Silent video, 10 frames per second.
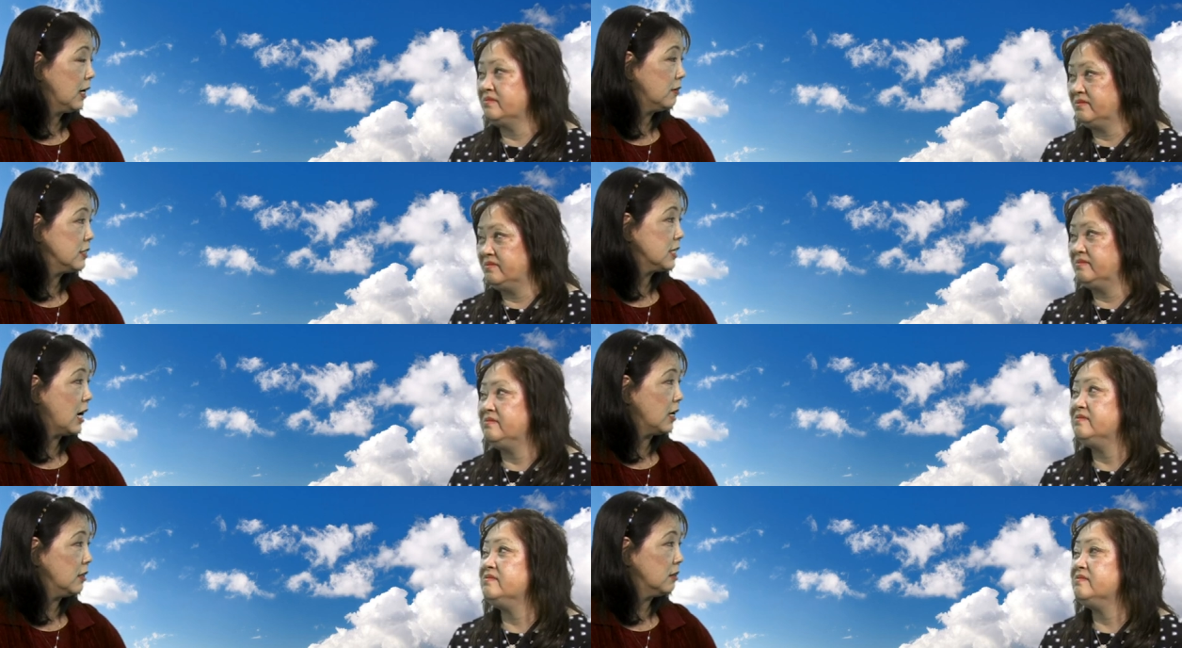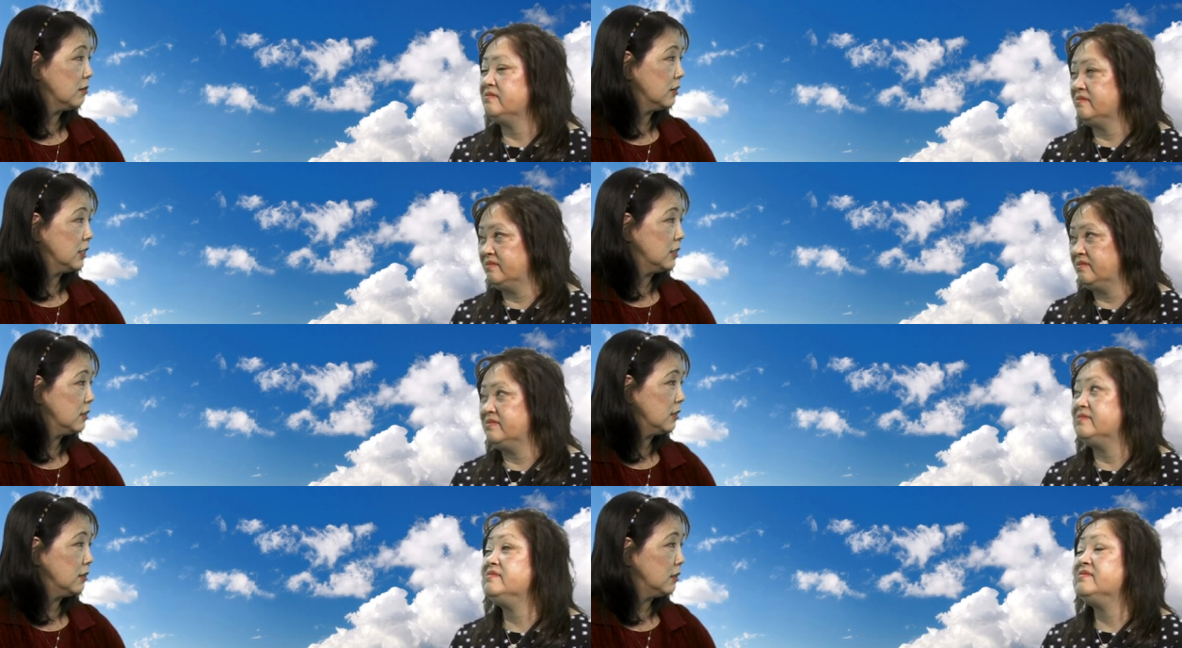Speaker 1: how is that? You know,
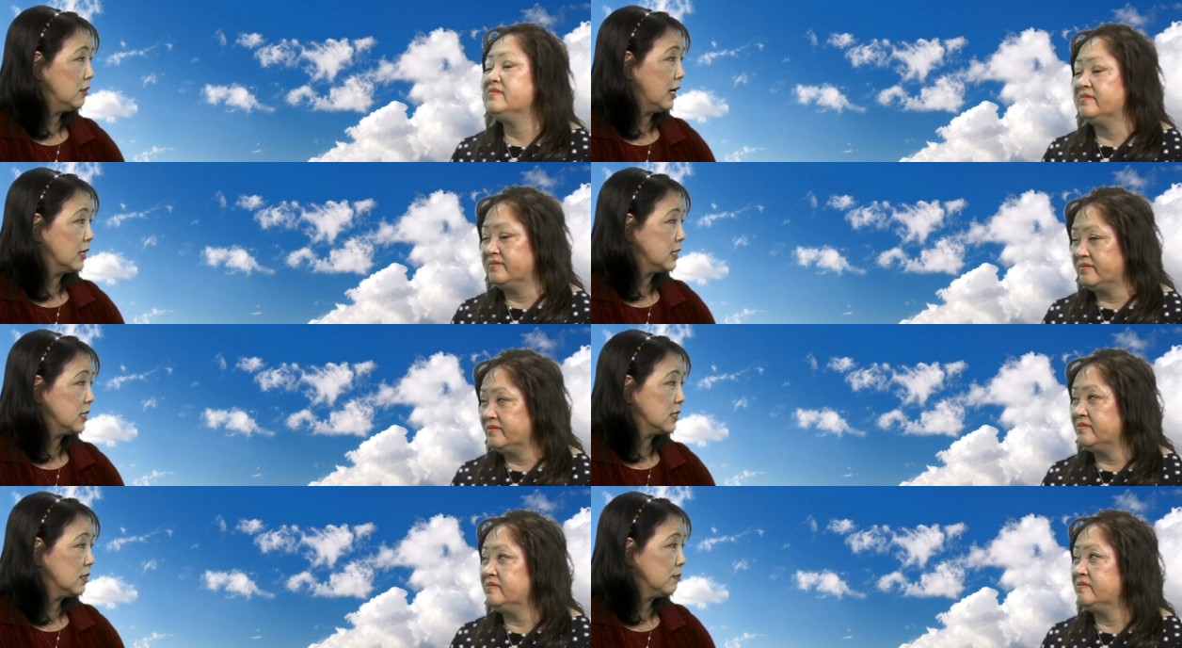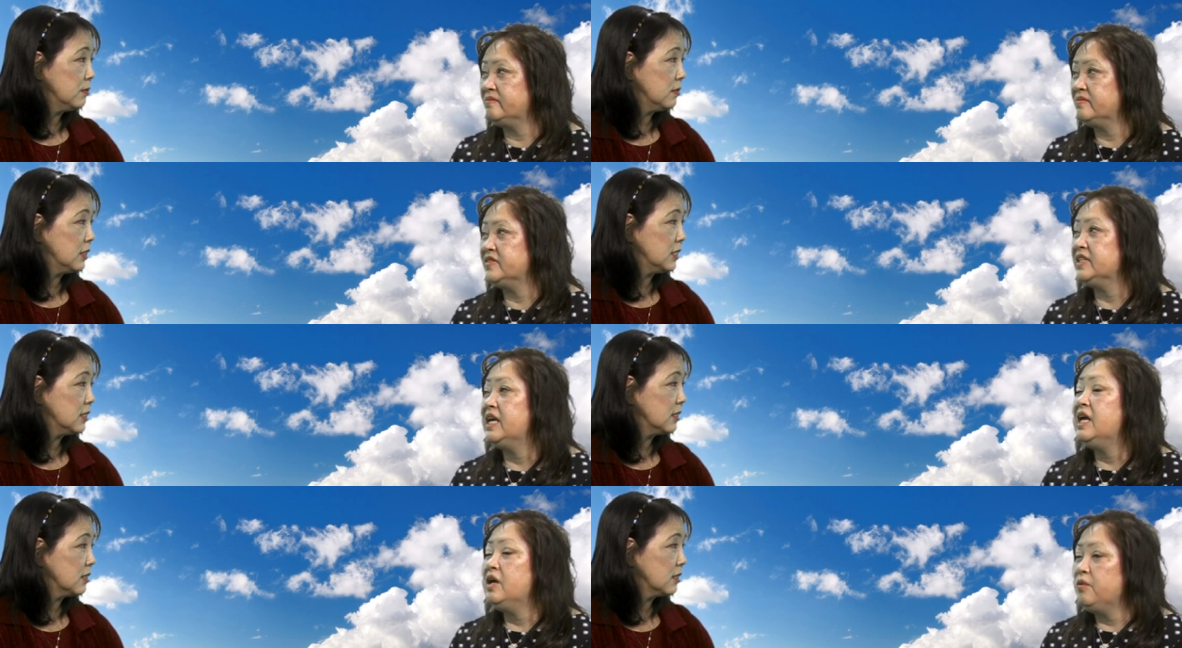you had a system? Mm
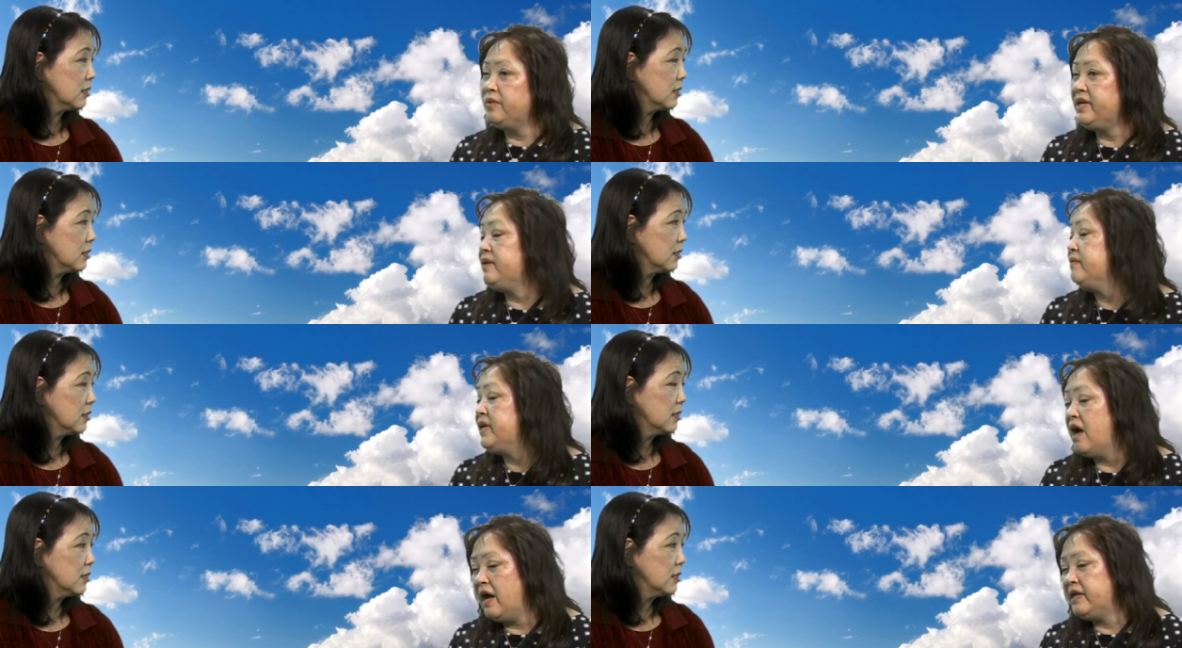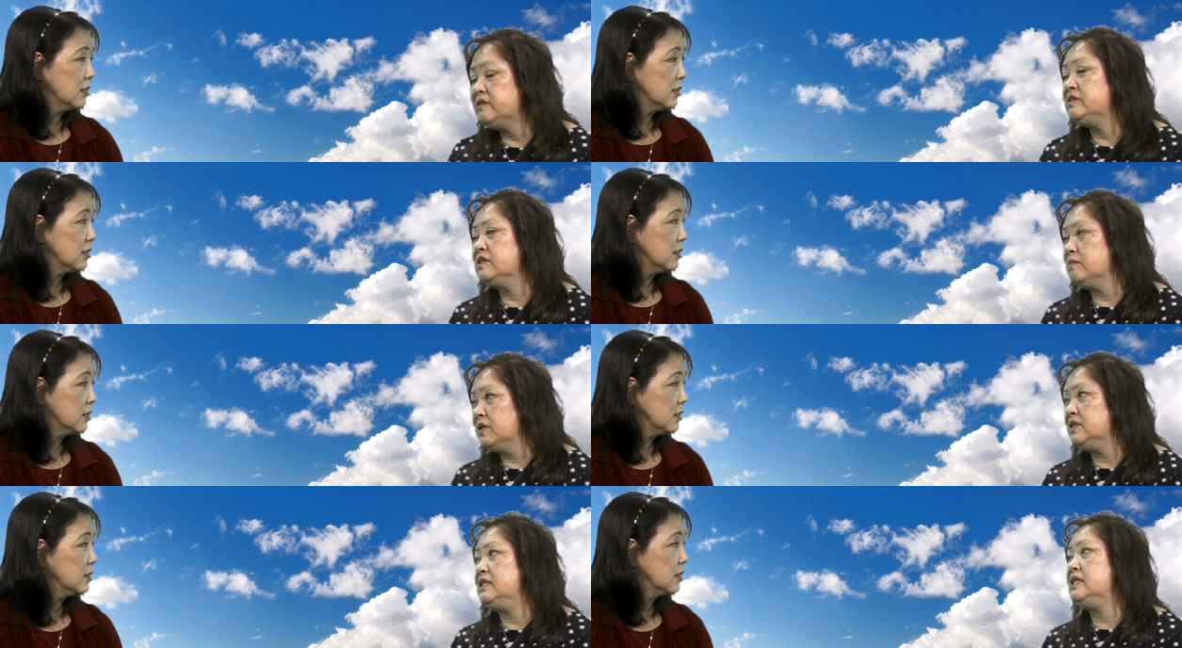-hmm.
Speaker 2: We we hired
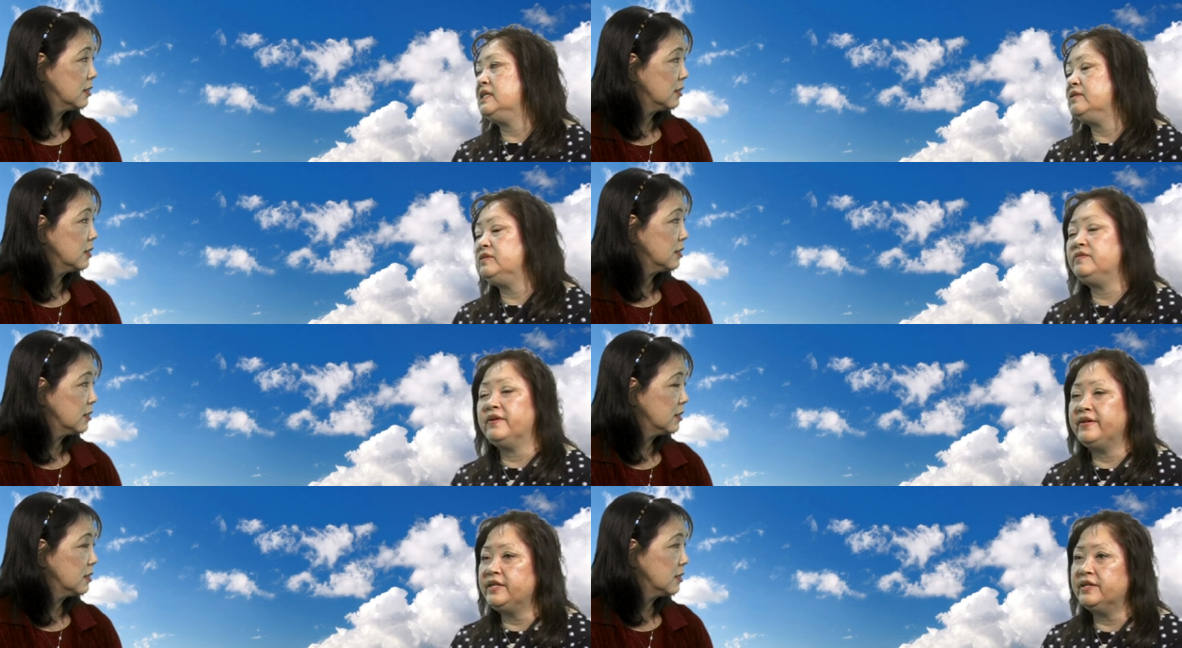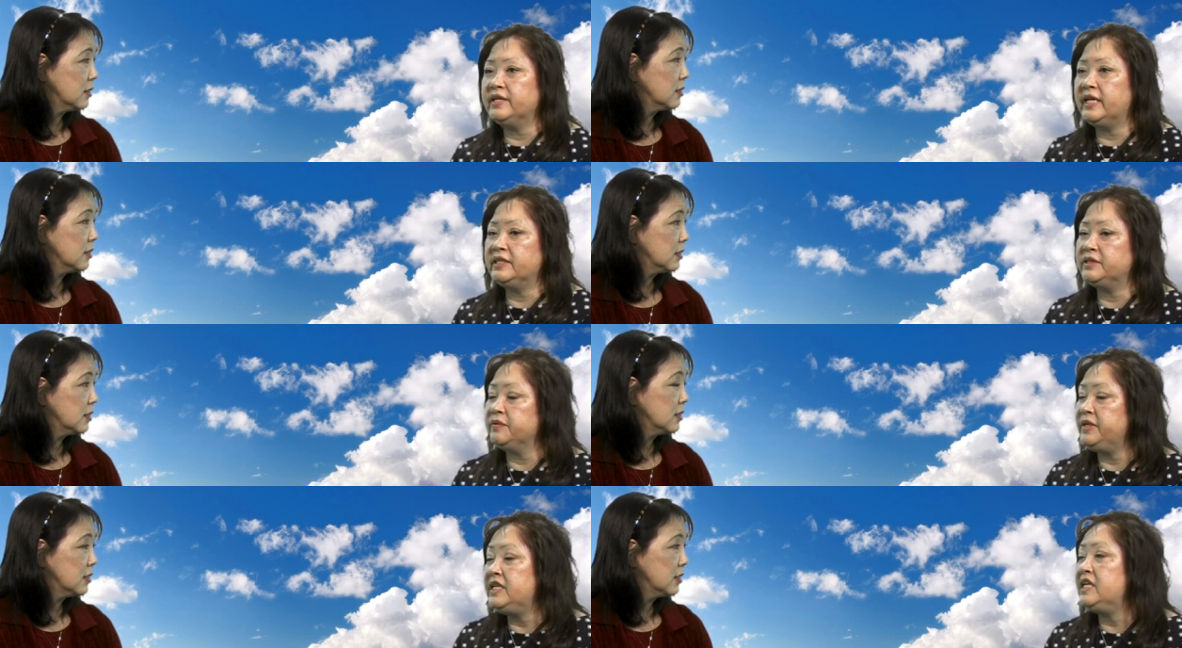someone who's very good, and
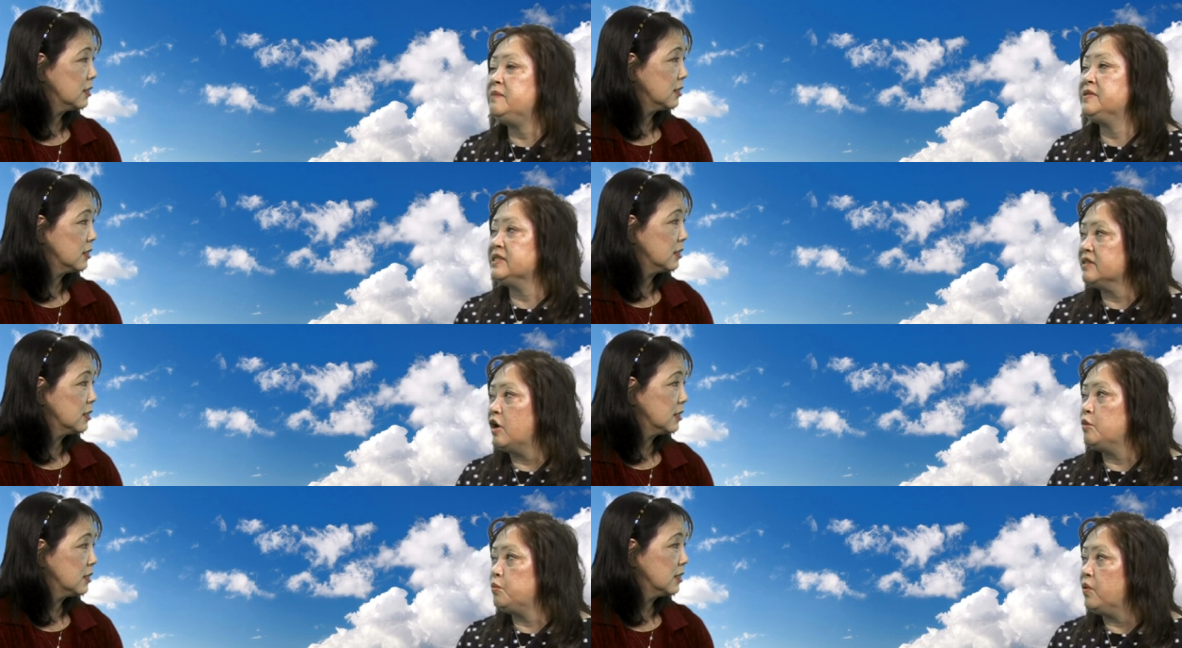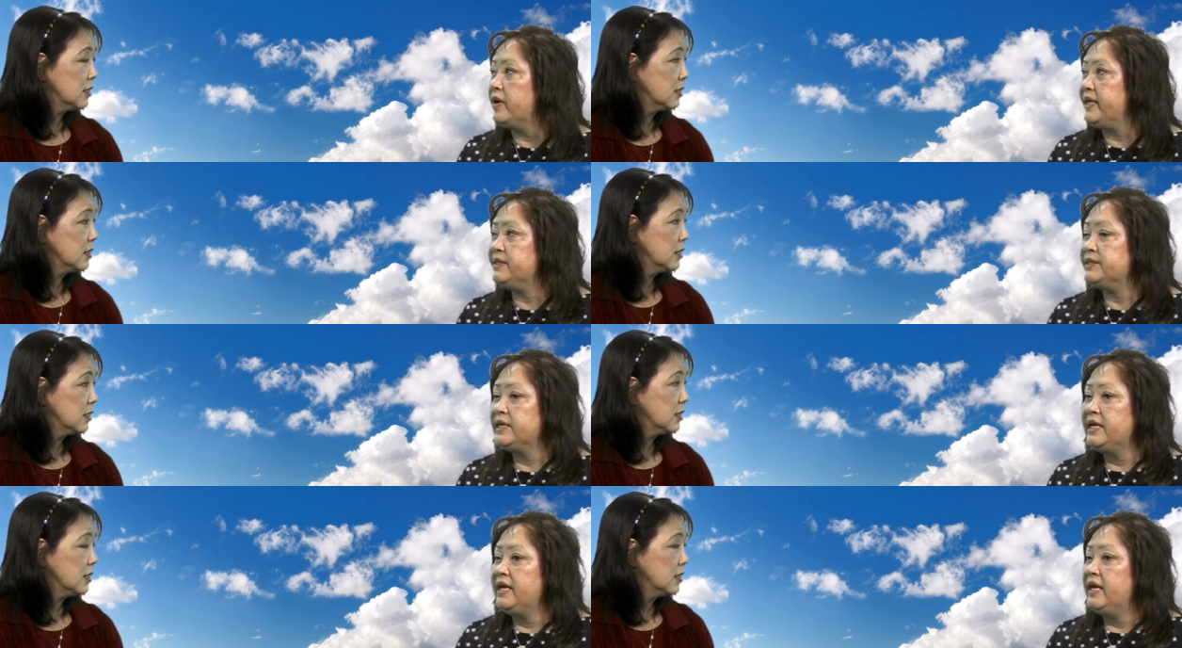so he keeps us on point,
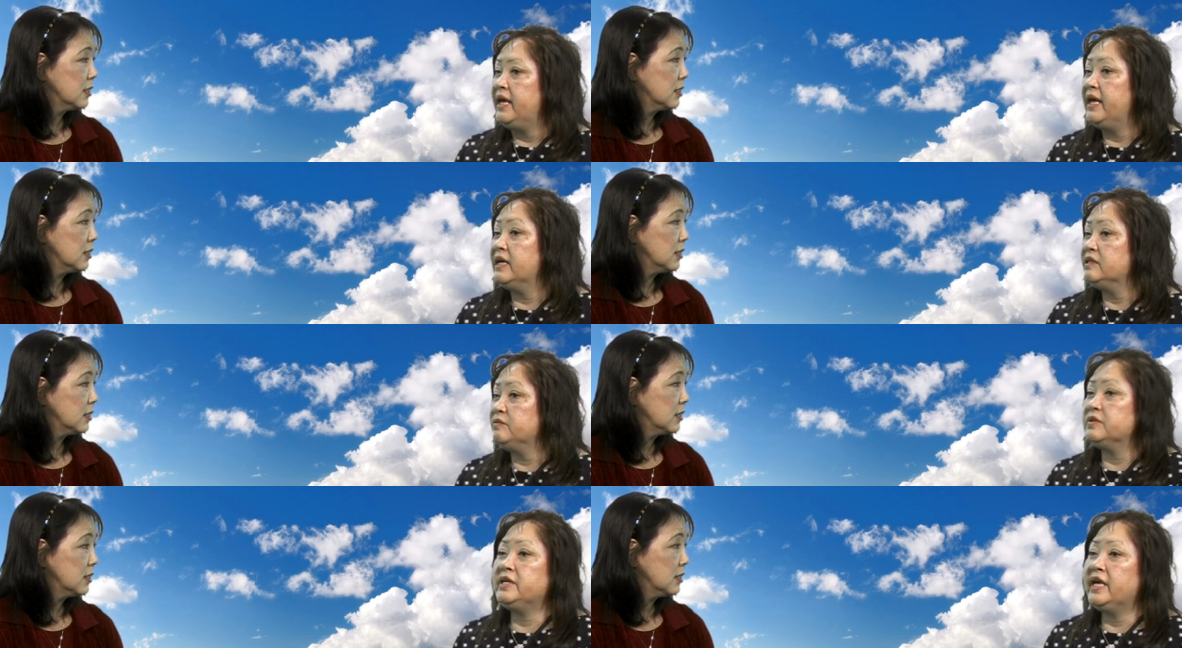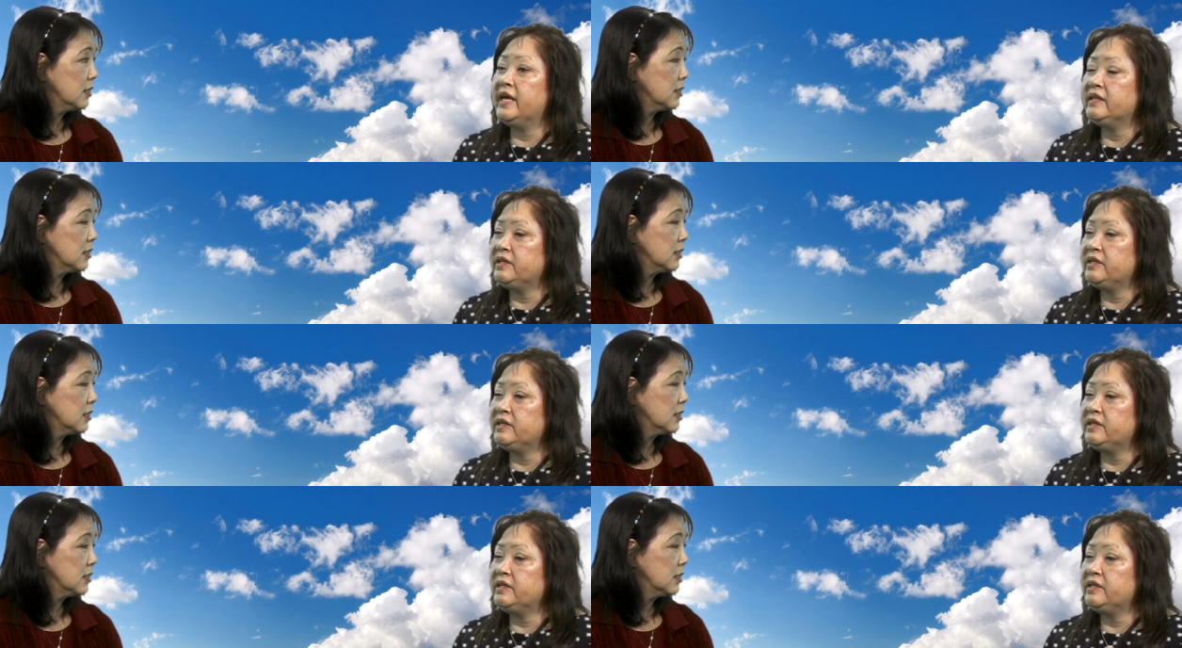and we'll get